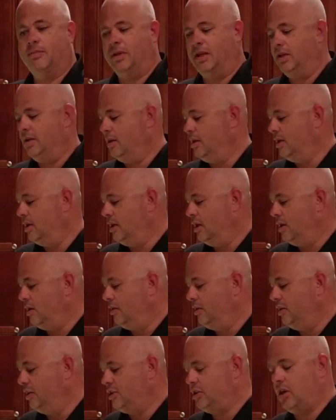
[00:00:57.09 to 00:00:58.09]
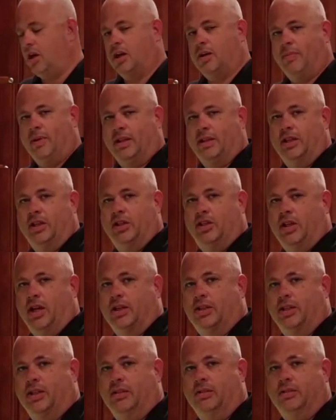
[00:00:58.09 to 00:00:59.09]
the meat. Let's talk about the
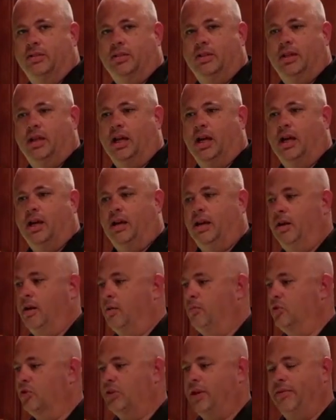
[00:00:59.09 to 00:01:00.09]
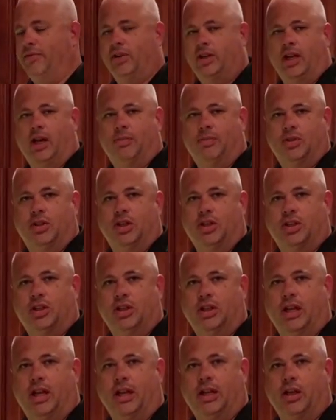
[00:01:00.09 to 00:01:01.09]
injection. In almost every
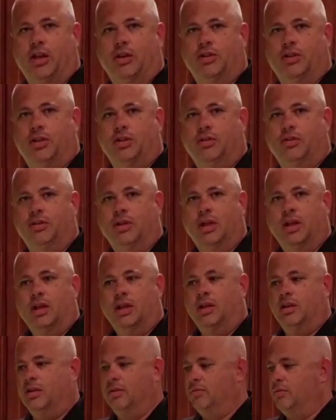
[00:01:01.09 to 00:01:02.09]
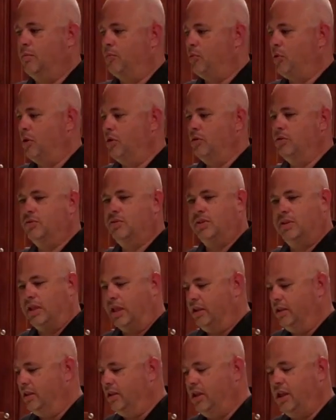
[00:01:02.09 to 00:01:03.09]
competition that I go to, the pros,
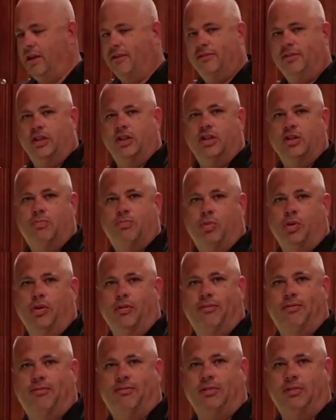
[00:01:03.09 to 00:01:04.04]
they love to put